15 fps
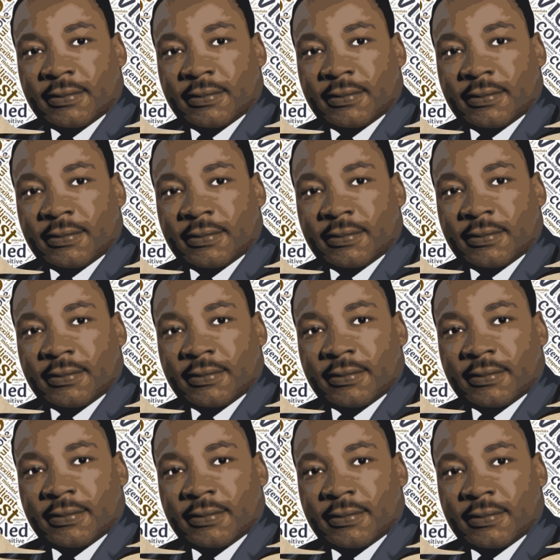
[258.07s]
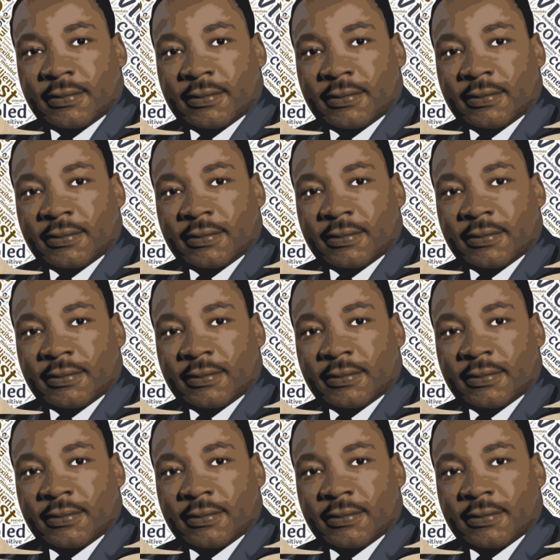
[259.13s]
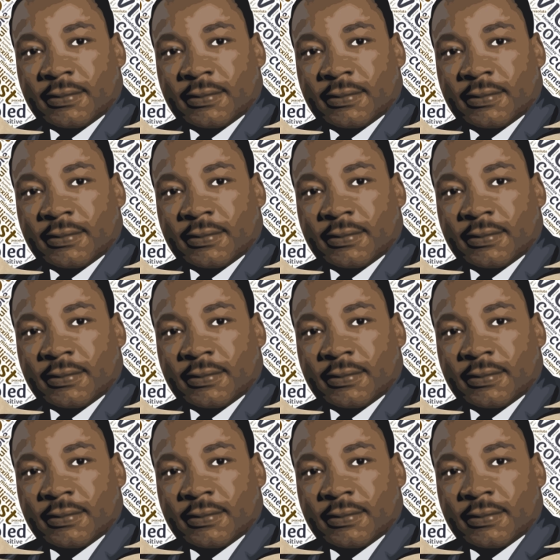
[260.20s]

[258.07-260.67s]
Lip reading: Nobody speaks.